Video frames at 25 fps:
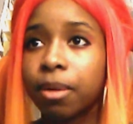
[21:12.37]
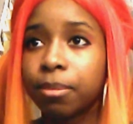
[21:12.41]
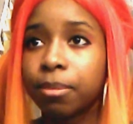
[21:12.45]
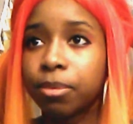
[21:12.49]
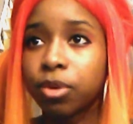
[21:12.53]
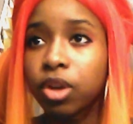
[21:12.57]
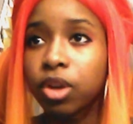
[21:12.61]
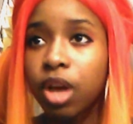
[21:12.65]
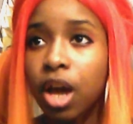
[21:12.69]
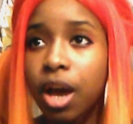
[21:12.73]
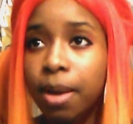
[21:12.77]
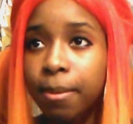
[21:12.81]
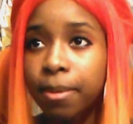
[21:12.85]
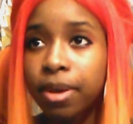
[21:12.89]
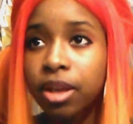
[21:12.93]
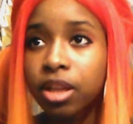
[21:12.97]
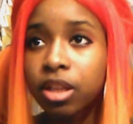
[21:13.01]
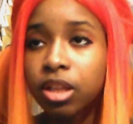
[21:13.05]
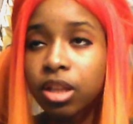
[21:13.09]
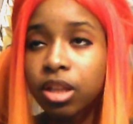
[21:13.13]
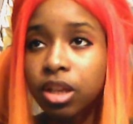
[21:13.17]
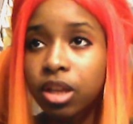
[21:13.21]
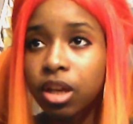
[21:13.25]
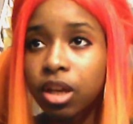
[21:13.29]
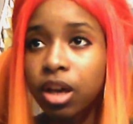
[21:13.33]
you
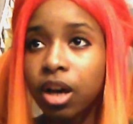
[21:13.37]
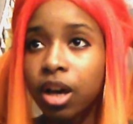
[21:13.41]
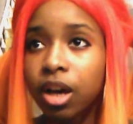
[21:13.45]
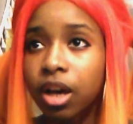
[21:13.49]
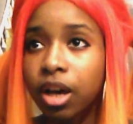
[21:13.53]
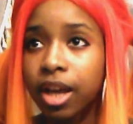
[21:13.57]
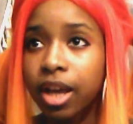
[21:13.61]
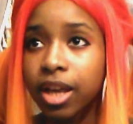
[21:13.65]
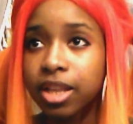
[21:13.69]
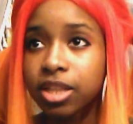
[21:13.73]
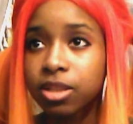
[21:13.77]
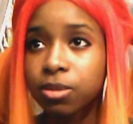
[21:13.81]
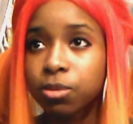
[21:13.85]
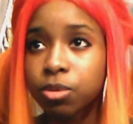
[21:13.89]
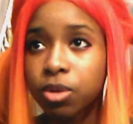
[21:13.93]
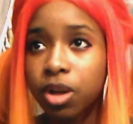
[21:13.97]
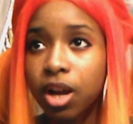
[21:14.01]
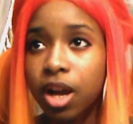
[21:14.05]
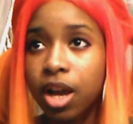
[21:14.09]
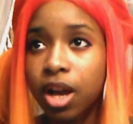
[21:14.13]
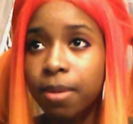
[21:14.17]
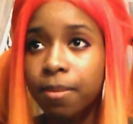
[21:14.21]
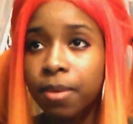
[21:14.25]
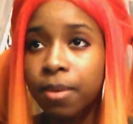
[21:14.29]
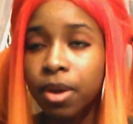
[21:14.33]
comment, and
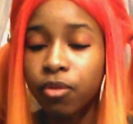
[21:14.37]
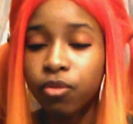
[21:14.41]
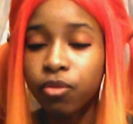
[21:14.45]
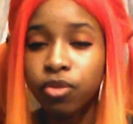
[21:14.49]
subscribe.